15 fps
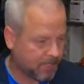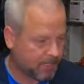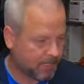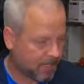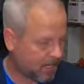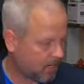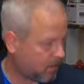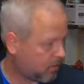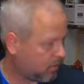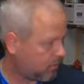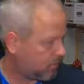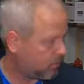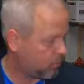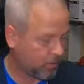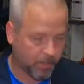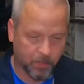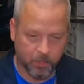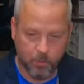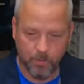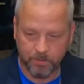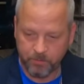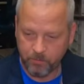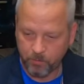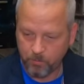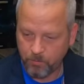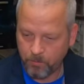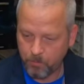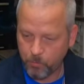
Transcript: Now we are going to